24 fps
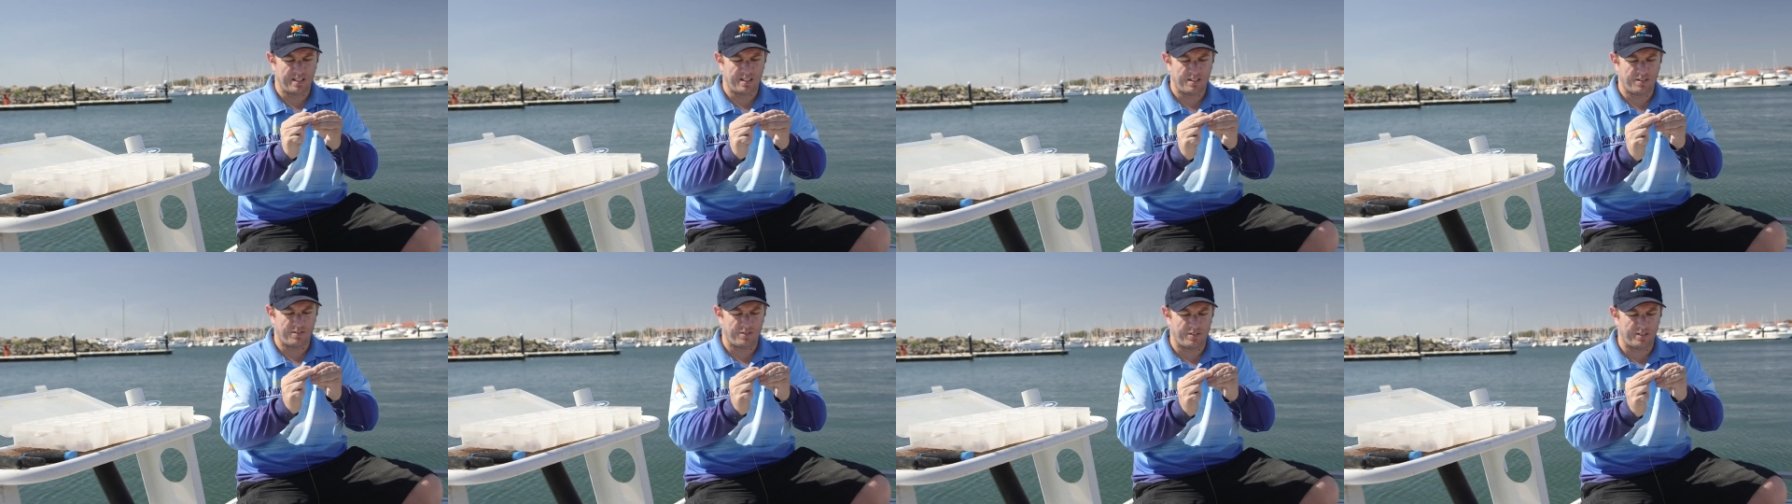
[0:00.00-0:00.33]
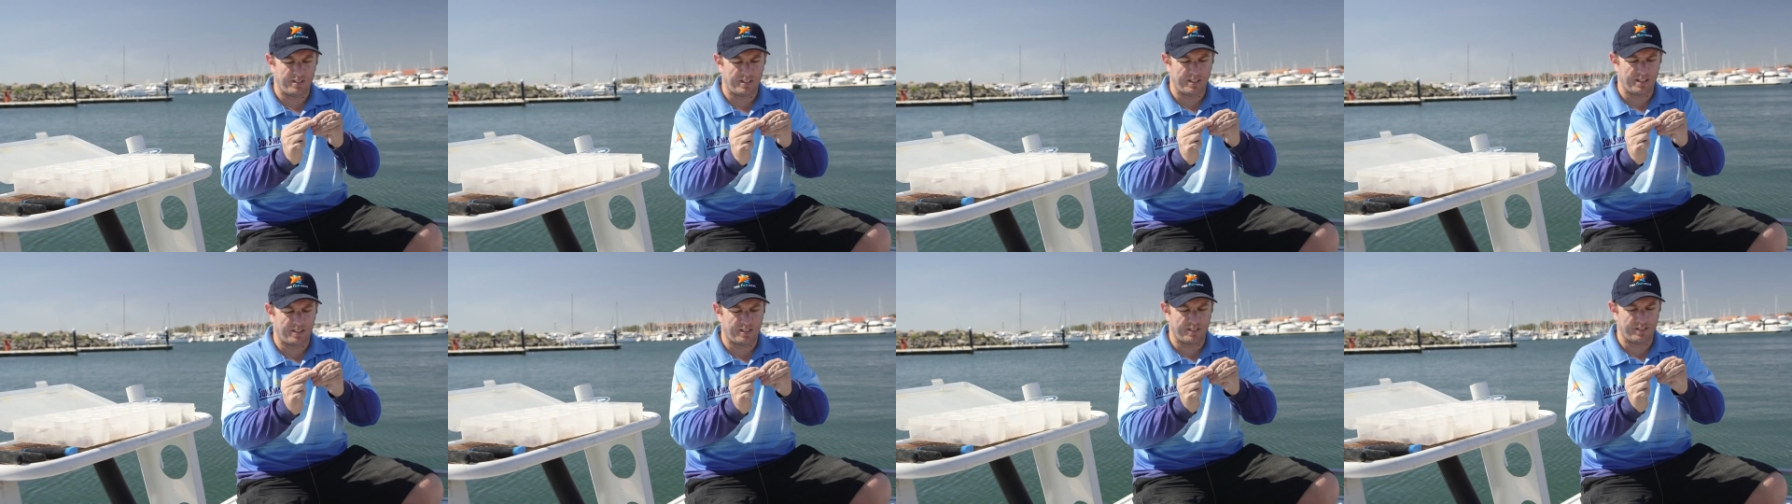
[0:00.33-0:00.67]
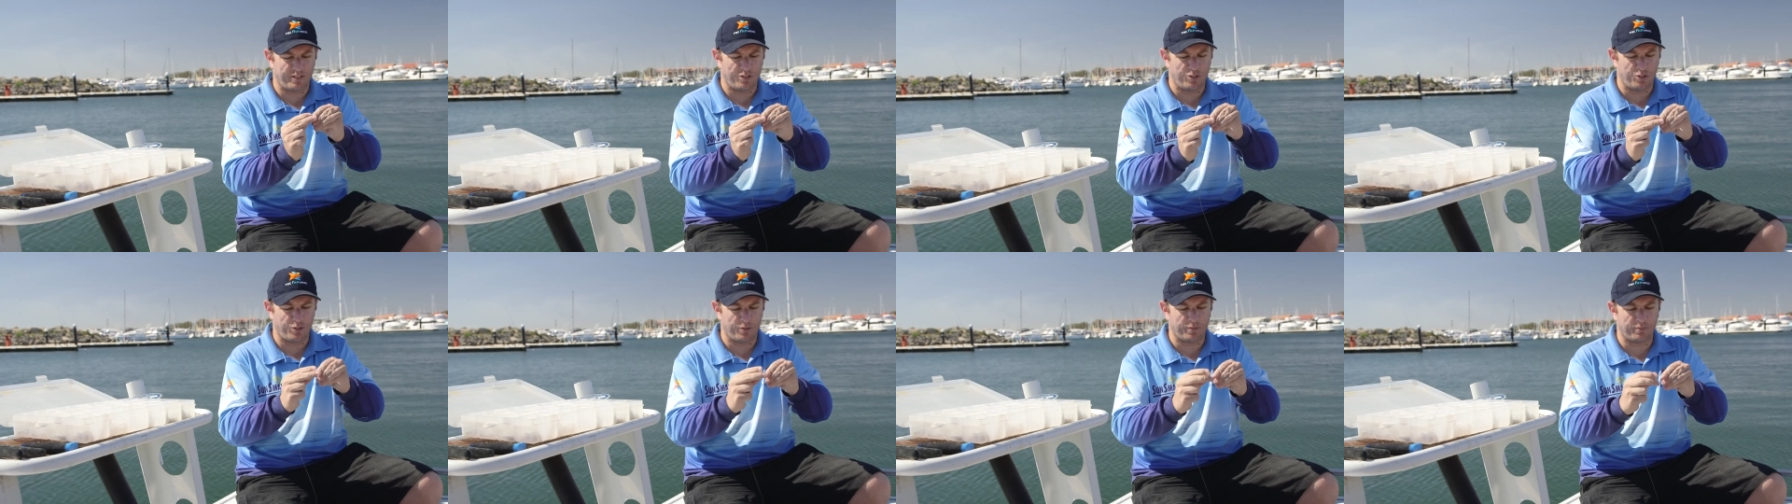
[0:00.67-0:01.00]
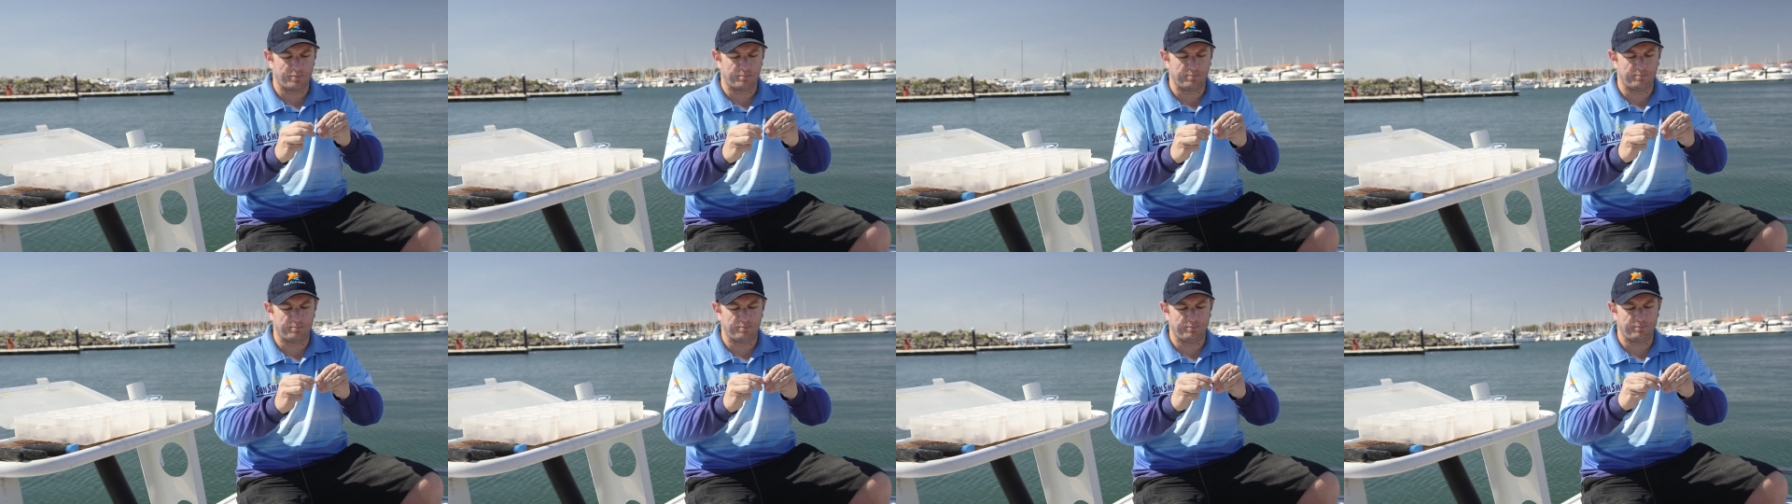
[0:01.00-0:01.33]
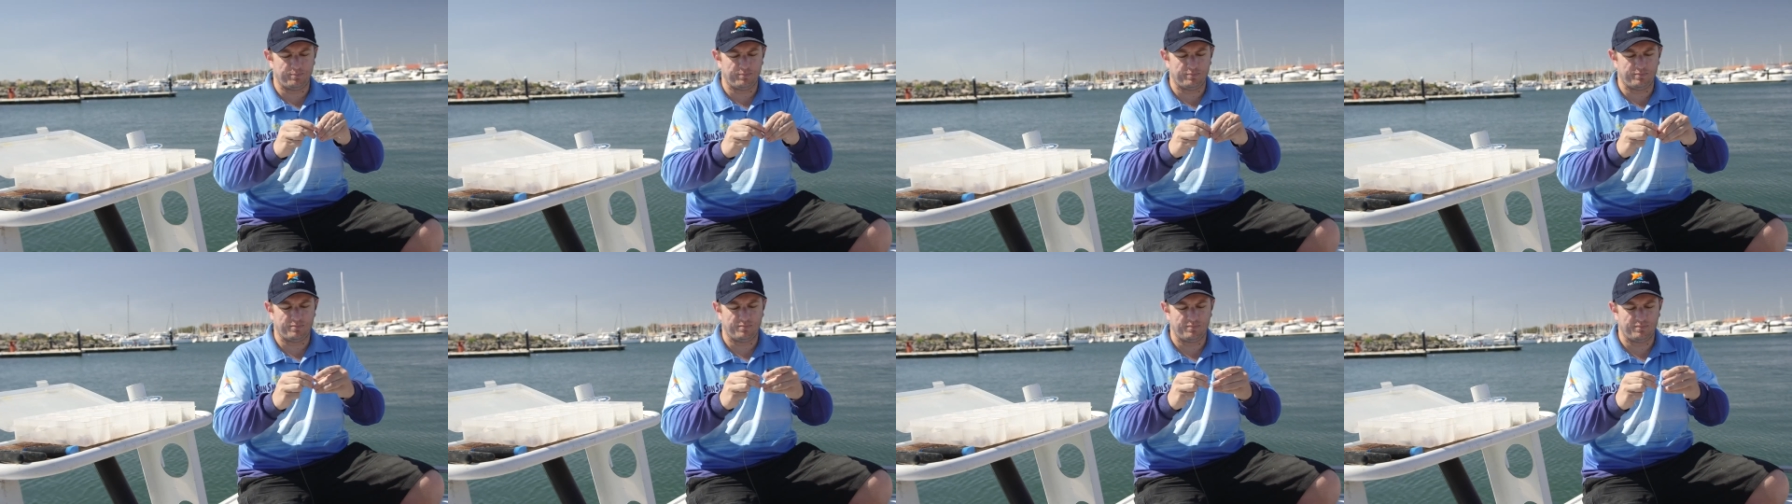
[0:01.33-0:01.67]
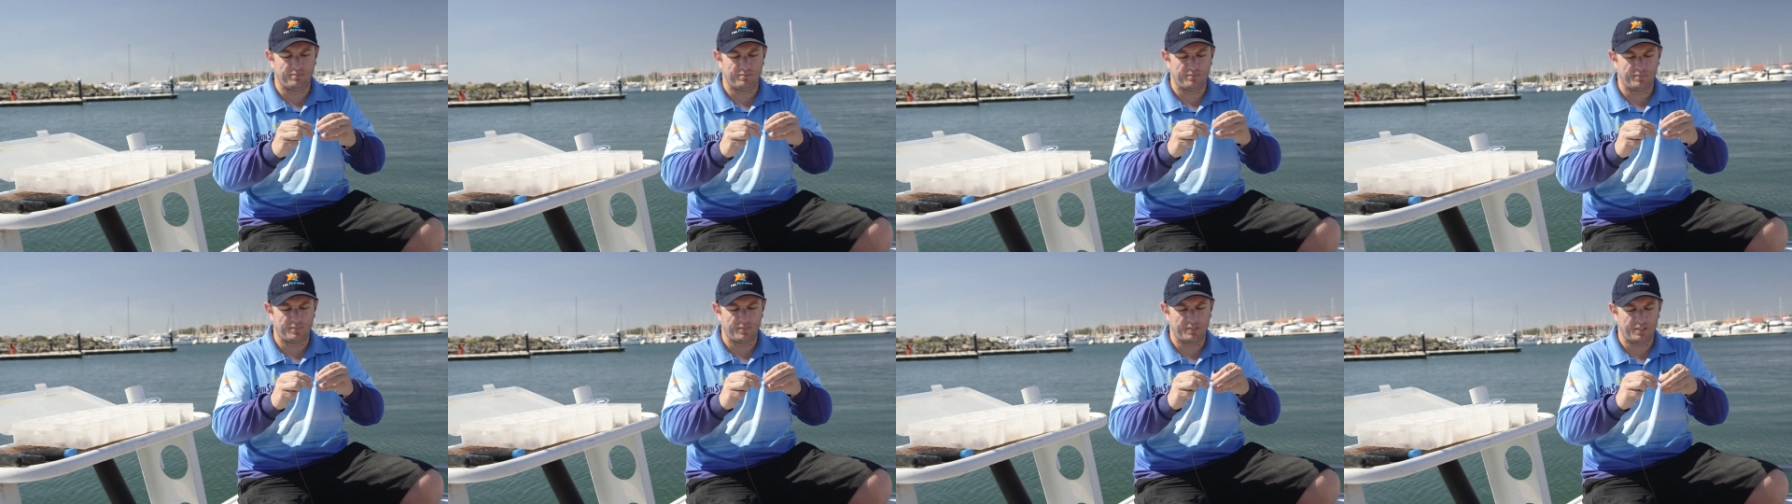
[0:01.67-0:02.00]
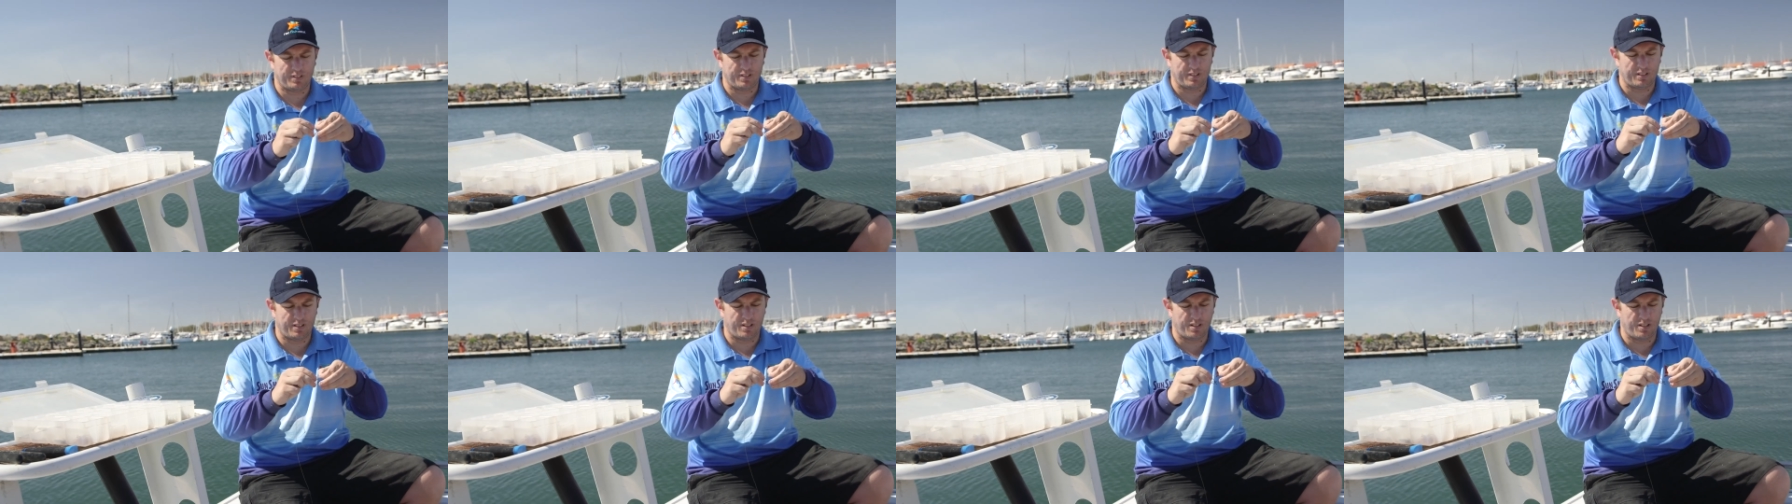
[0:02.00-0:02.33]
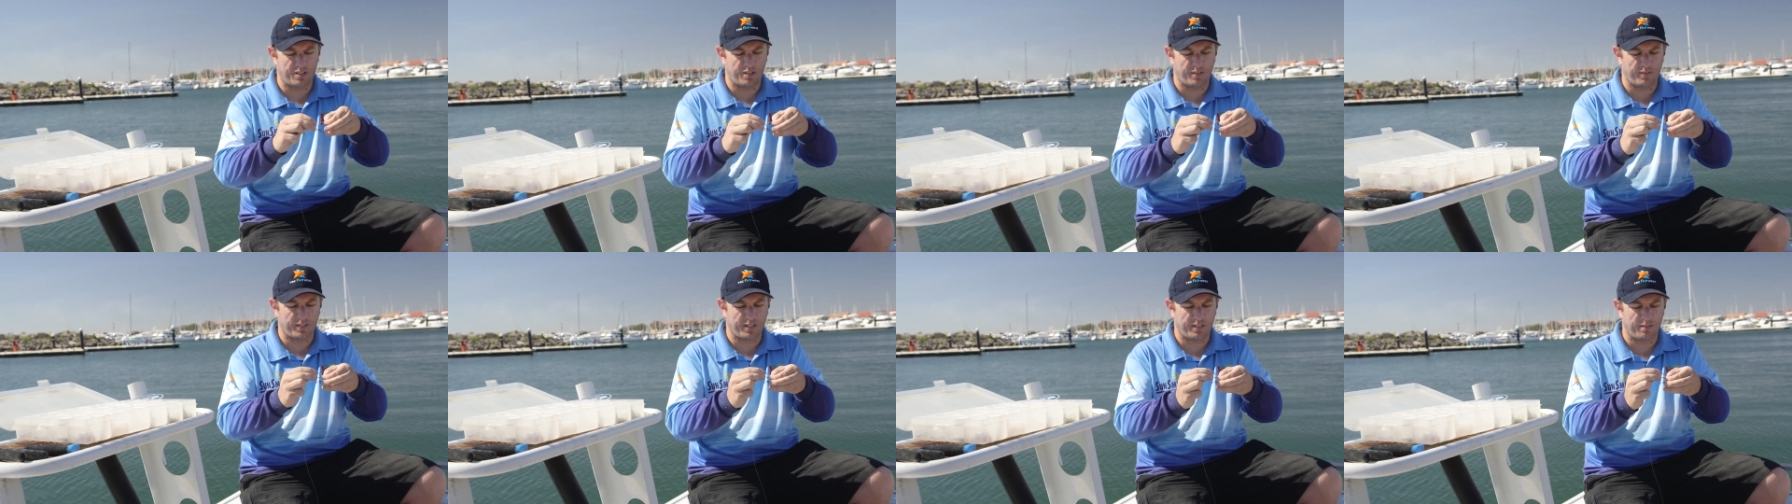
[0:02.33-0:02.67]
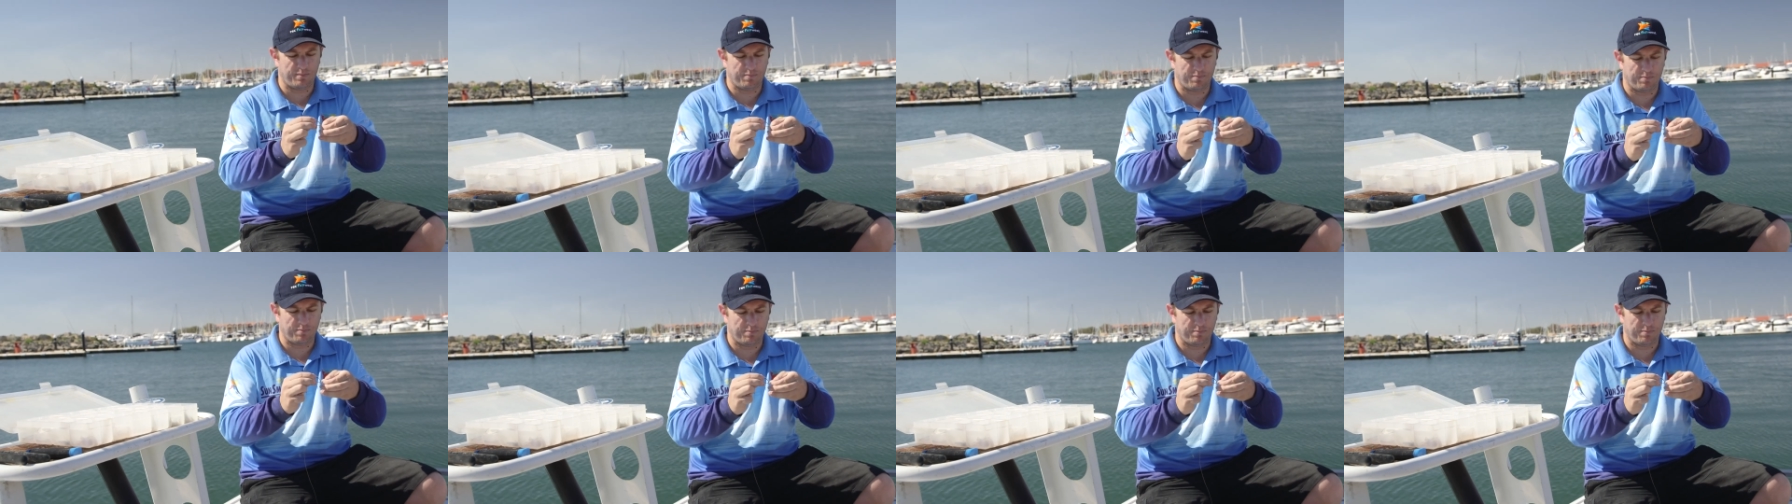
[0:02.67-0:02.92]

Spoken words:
Through the eye of the hook, over,